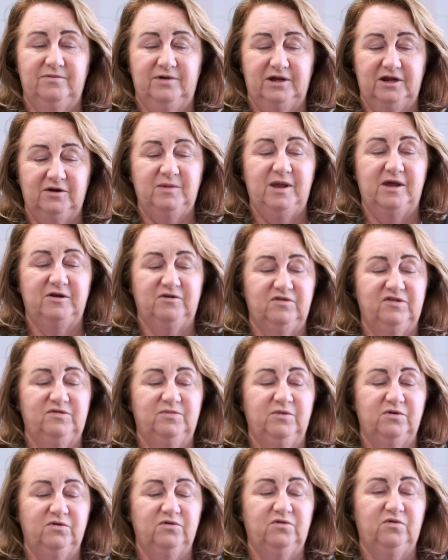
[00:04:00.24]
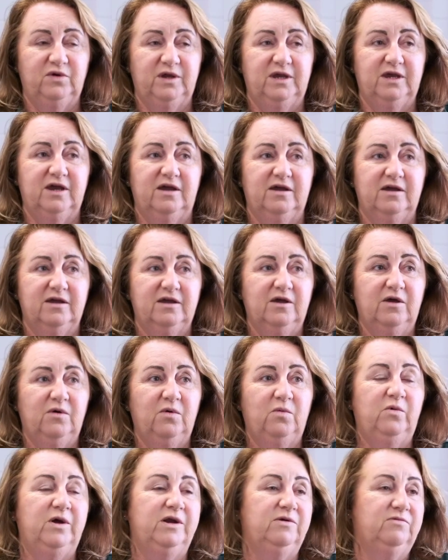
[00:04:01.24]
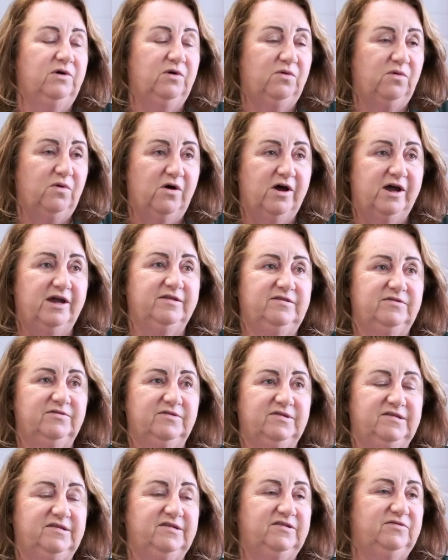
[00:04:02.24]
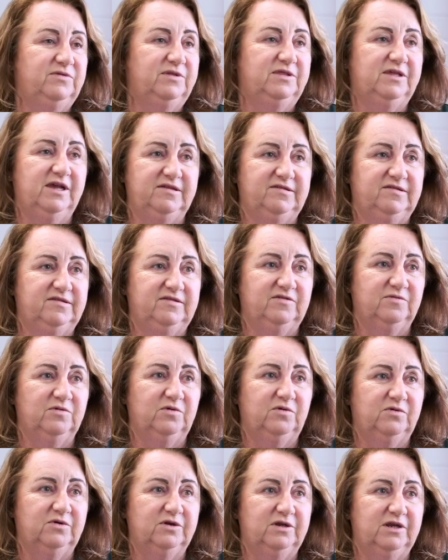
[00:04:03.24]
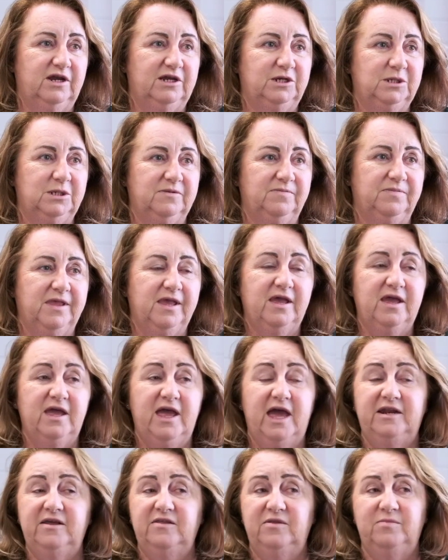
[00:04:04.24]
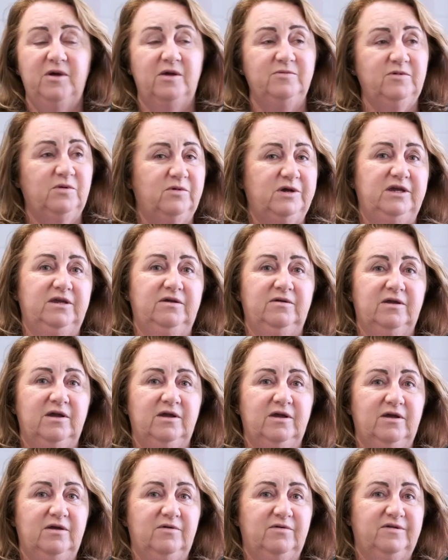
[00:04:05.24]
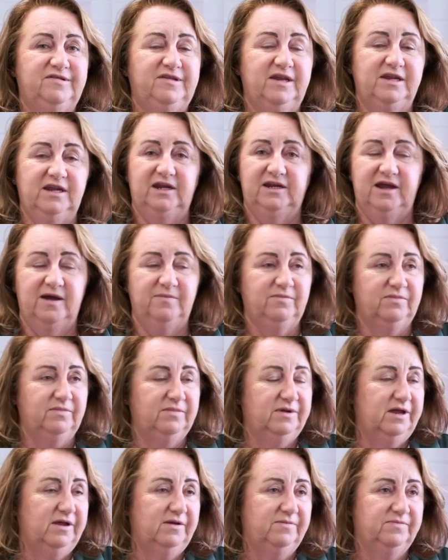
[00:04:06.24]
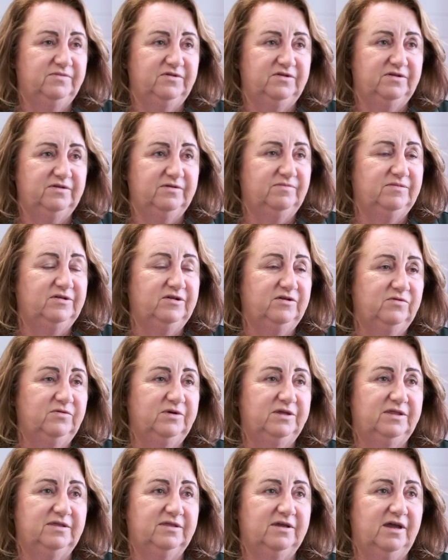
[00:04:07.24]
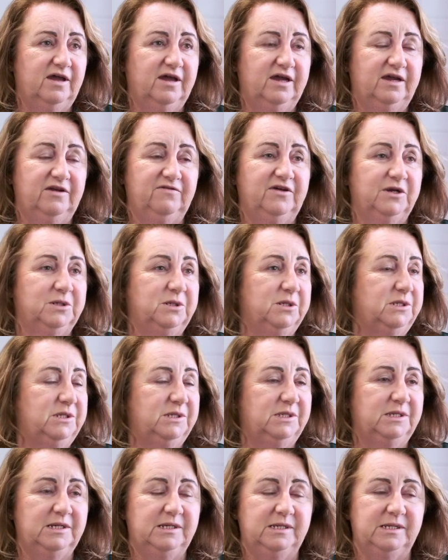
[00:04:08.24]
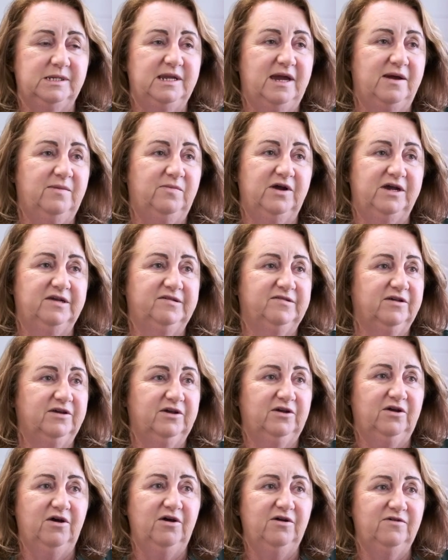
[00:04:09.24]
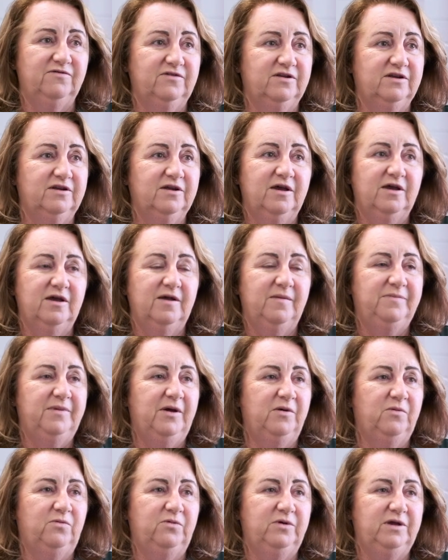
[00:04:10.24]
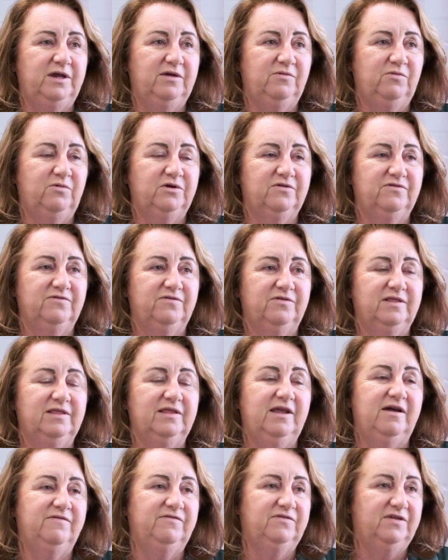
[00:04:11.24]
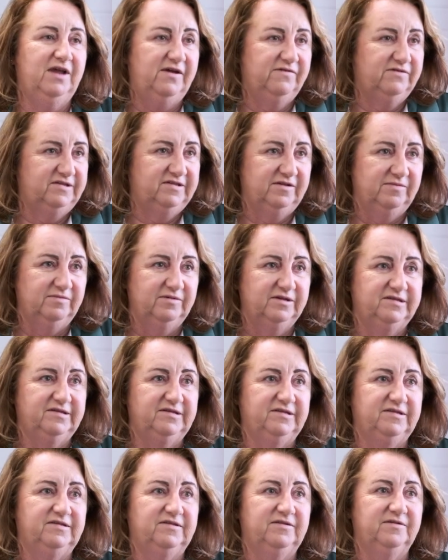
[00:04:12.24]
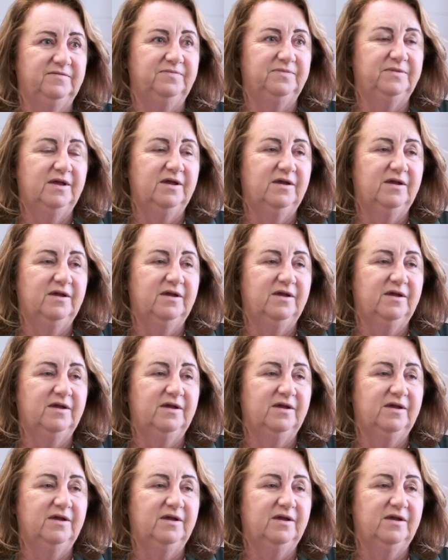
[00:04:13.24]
going to be able to respond quicker when required to assist with that system coordination. And at the moment we're setting it up to deal with infectious diseases outbreaks like COVID, but we would have loved to have a similar system